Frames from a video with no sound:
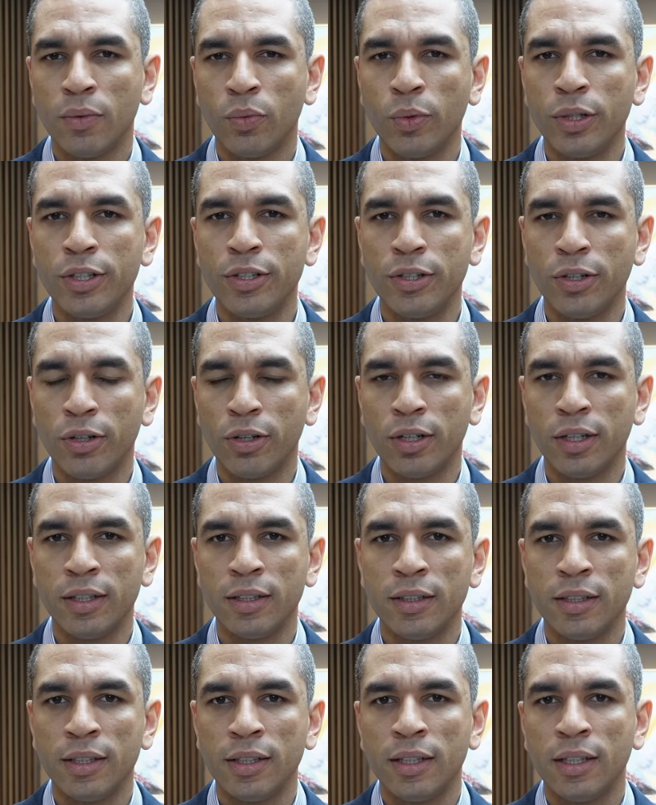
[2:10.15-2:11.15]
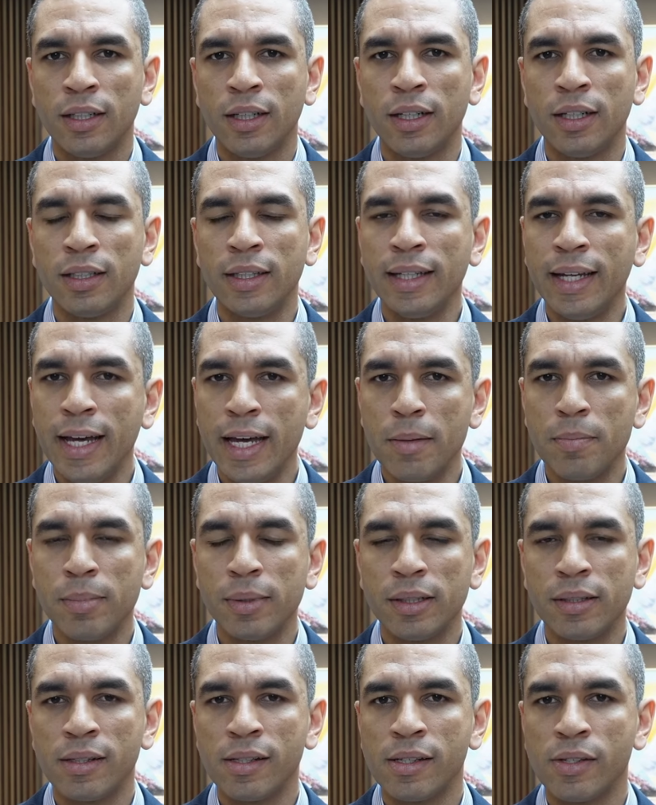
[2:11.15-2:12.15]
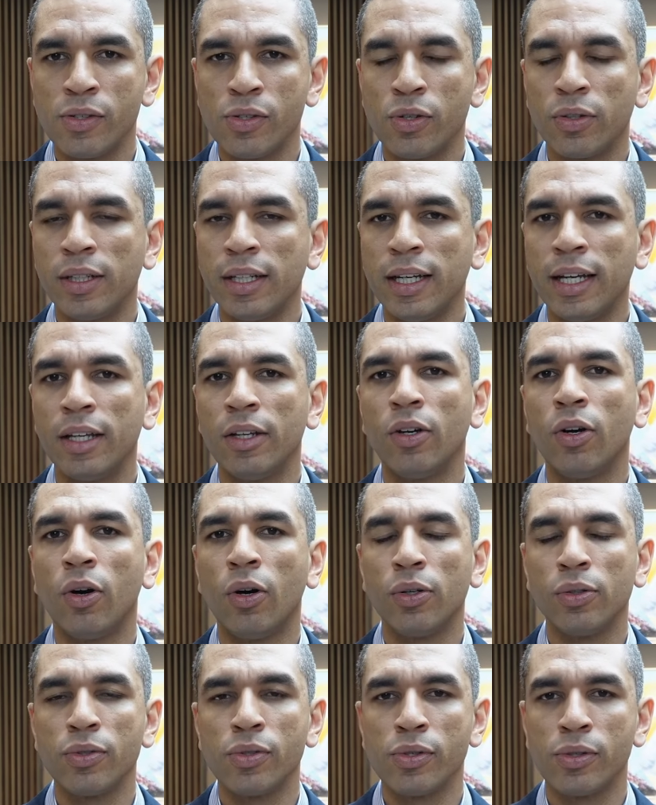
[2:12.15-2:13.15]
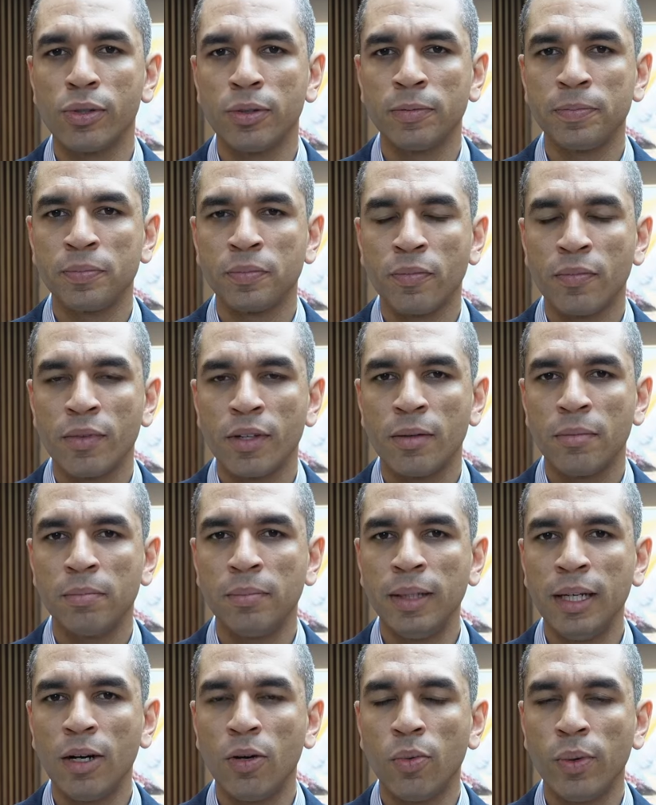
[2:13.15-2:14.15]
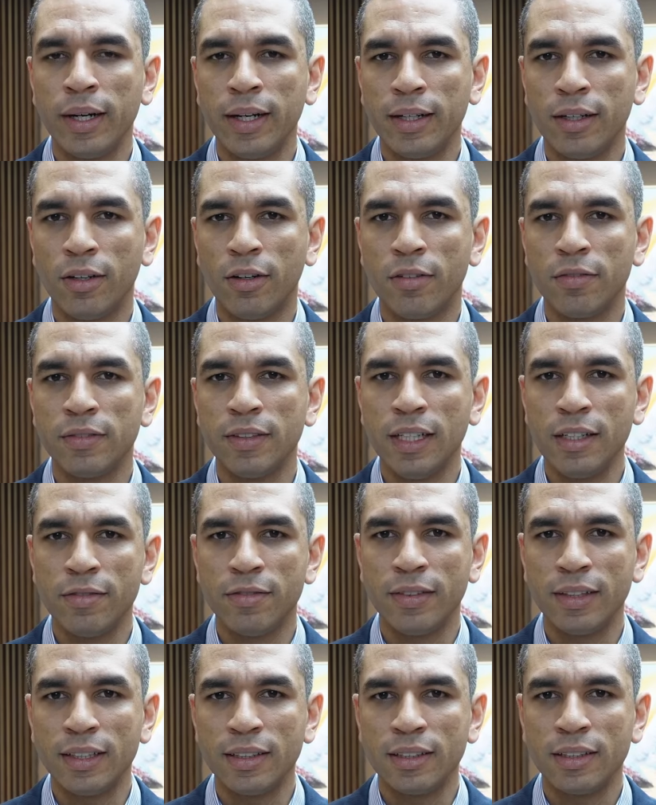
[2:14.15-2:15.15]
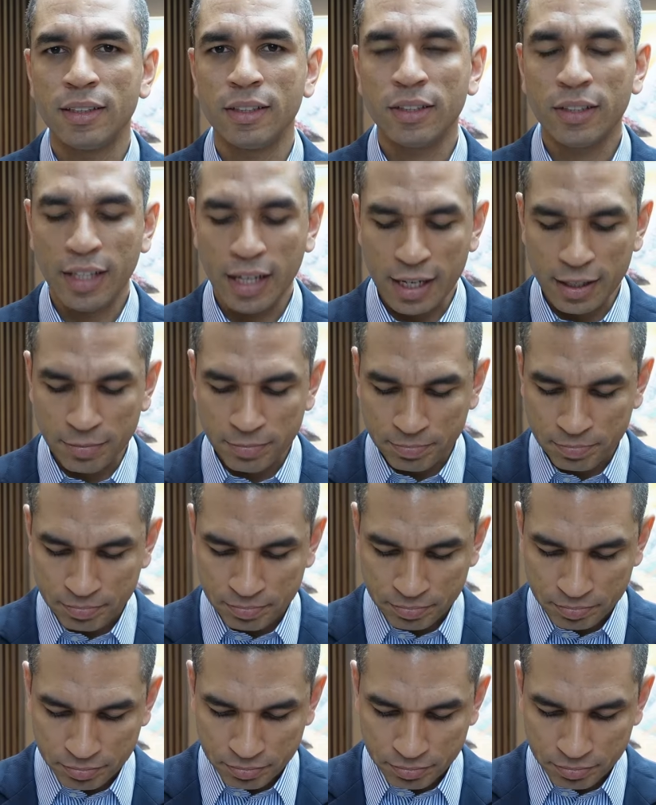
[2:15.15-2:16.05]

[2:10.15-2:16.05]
with your neighbors, so they can also be aware of the event. Okay?